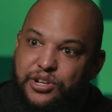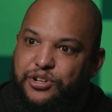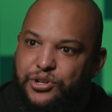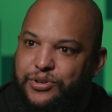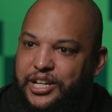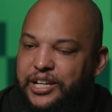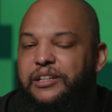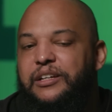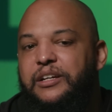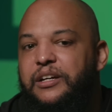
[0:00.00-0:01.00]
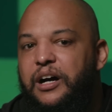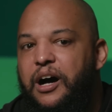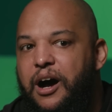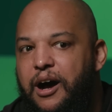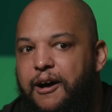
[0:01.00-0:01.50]
that are doing it.
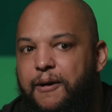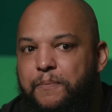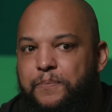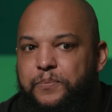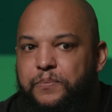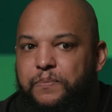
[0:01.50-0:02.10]
And